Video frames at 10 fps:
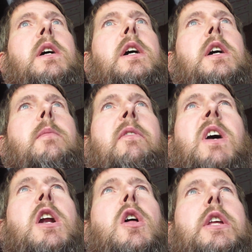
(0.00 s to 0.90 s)
Um, I've
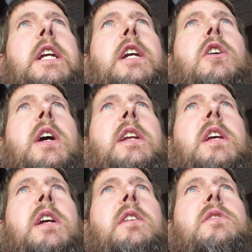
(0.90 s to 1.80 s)
got all the gear I
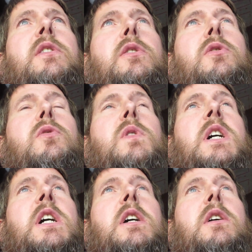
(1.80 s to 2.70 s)
need to
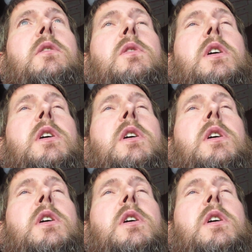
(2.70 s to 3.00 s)
uh,